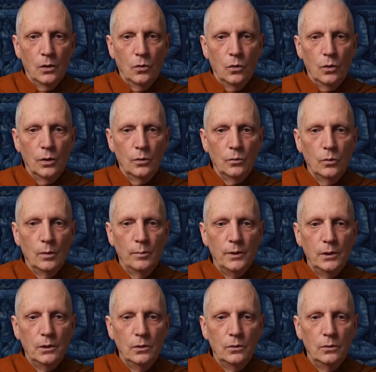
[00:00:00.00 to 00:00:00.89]
or a
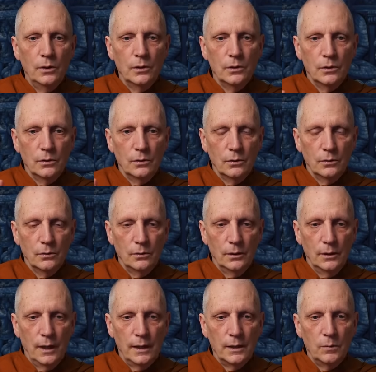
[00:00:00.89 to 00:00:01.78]
woman who is
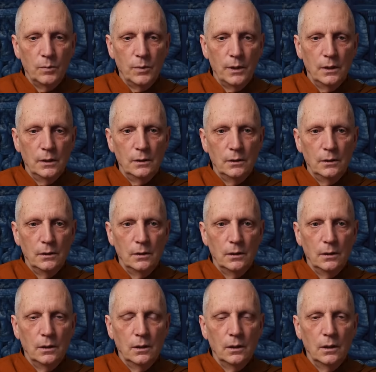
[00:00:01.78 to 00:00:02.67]
lesbian
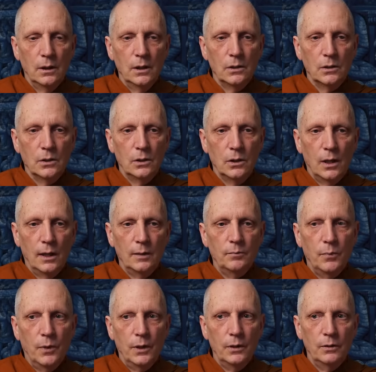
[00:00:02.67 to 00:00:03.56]
is
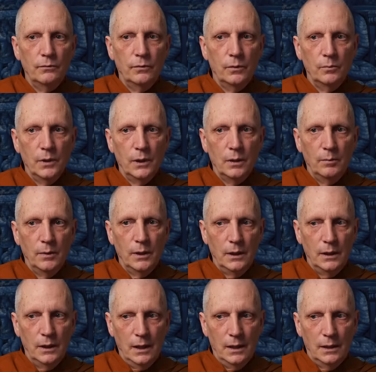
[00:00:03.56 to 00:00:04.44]
not barred from becoming a
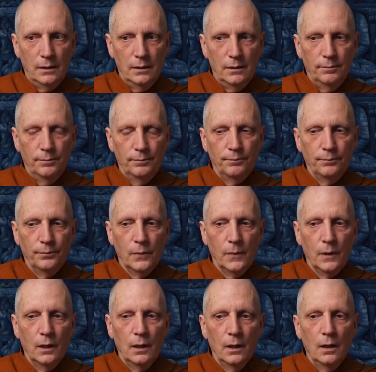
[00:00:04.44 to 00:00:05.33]
nun.
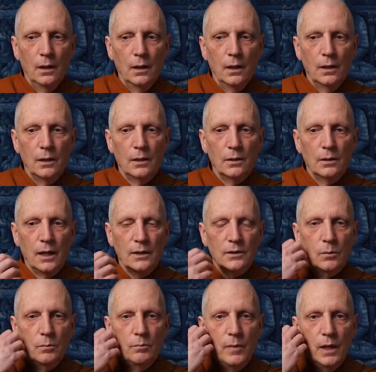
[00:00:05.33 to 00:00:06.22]
That
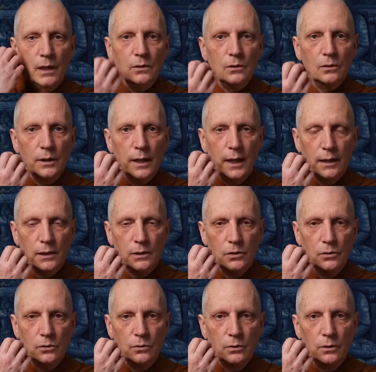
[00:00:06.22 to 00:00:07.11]
that's a mental
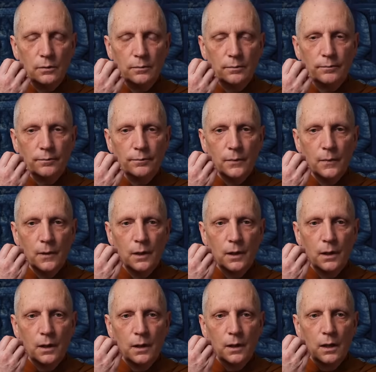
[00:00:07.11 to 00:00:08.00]
attitude.
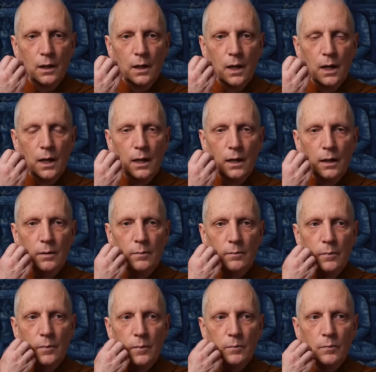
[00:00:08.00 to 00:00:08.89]

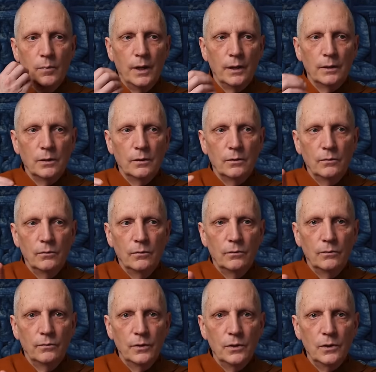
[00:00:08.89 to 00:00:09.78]
Um, but
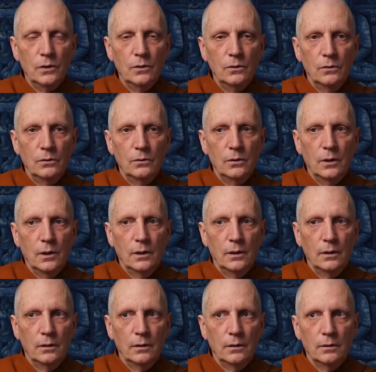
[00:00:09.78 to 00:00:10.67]
the physical
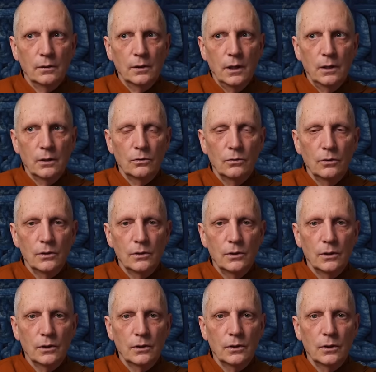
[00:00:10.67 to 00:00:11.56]
uh,
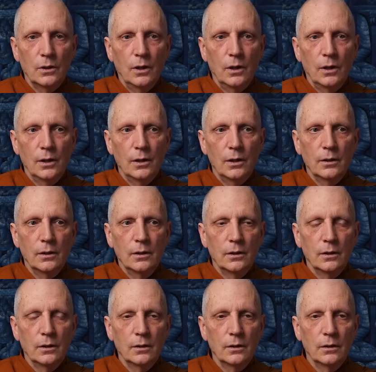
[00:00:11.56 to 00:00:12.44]
characteristics are
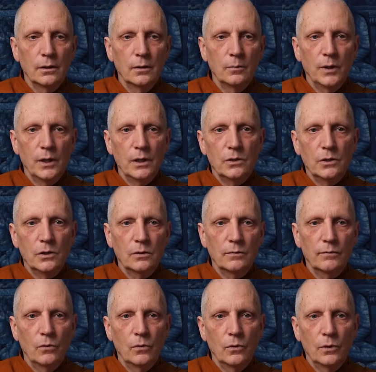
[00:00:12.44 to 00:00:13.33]
the basis
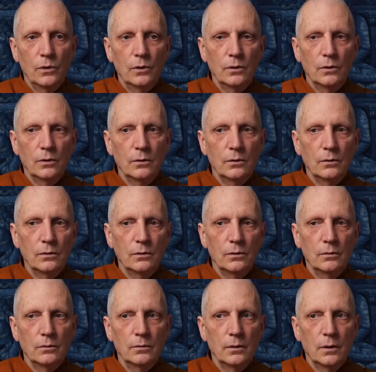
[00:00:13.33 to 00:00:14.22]
for
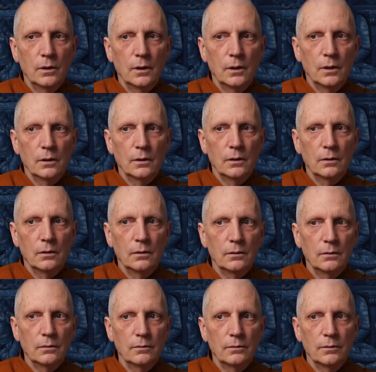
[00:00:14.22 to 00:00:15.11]

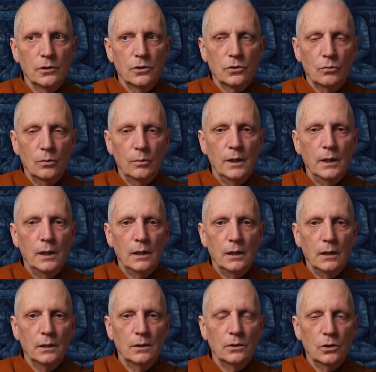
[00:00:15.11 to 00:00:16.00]
uh,
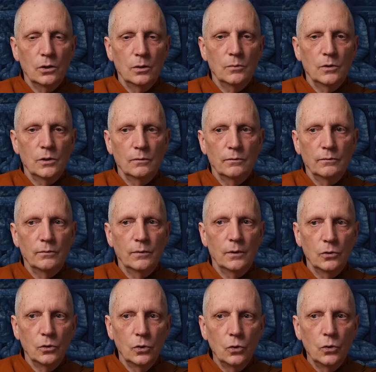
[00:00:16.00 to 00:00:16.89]
discriminating in terms of
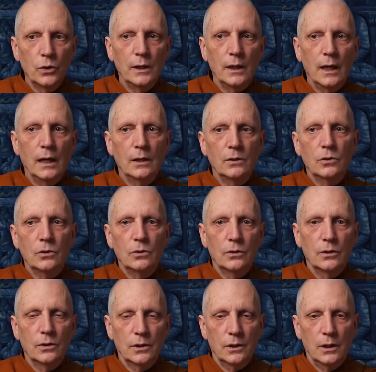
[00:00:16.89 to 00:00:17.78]
who can
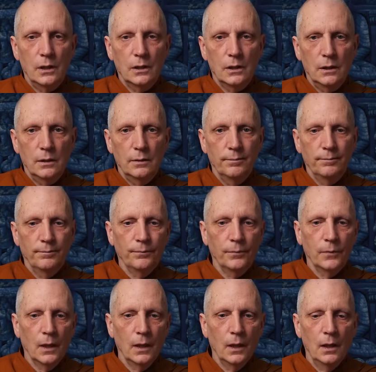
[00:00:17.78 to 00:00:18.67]
enter the Sangha.
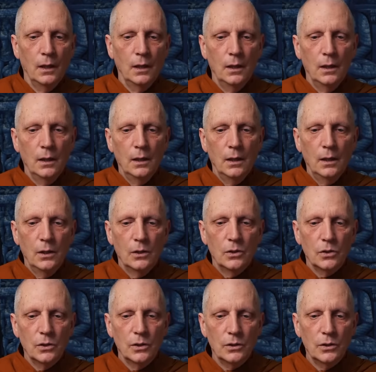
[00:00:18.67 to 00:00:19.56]

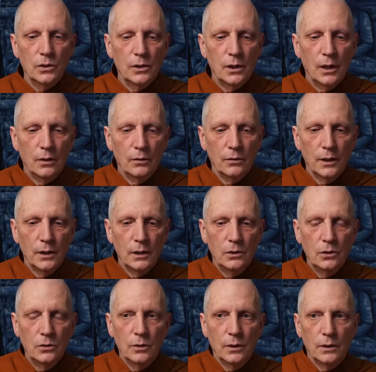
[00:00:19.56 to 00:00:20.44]
So this is how they
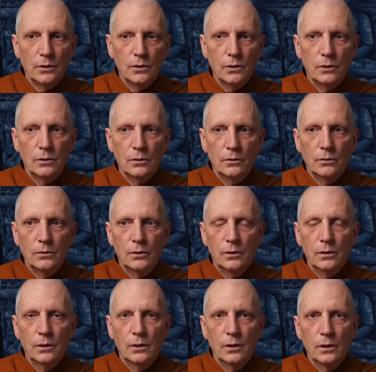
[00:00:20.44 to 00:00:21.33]
do it. So
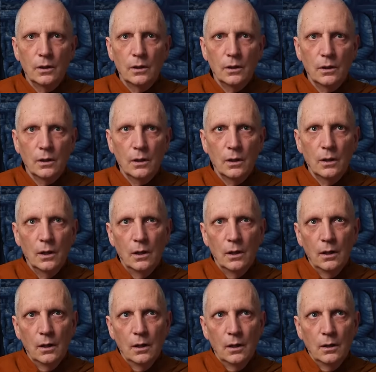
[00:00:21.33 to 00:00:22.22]

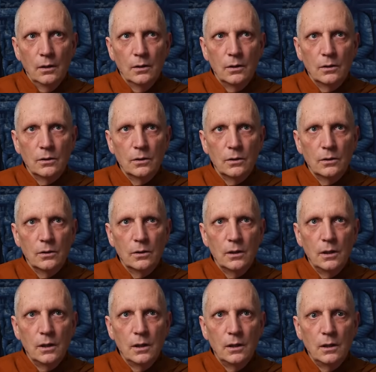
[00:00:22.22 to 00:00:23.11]
this is
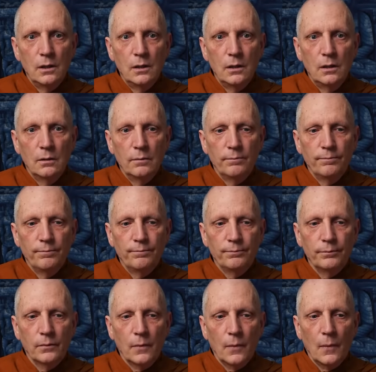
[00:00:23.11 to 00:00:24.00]
the
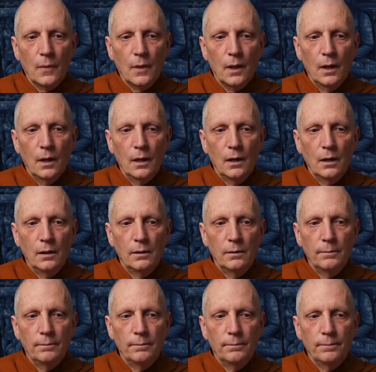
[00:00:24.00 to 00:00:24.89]

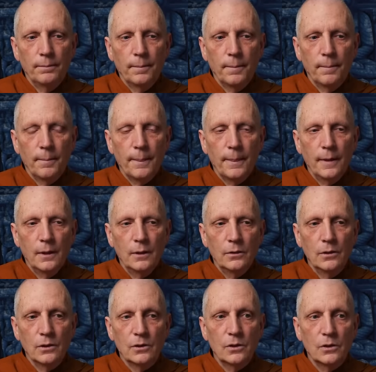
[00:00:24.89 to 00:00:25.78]
um,
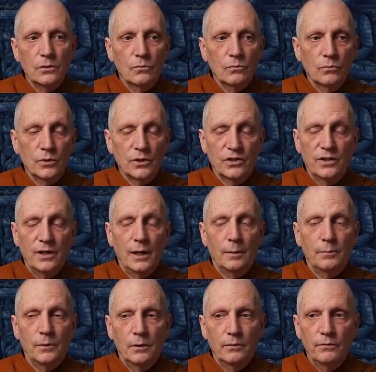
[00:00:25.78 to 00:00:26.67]
this is was set
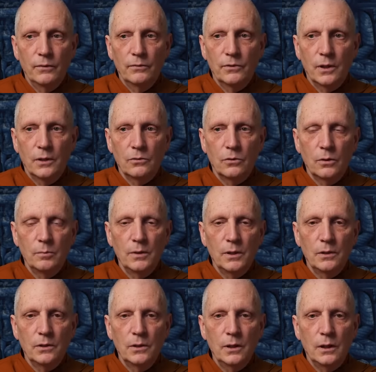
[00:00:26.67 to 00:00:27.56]
up in the fifth century
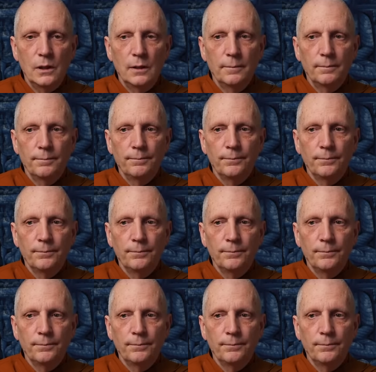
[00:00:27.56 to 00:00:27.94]
BC,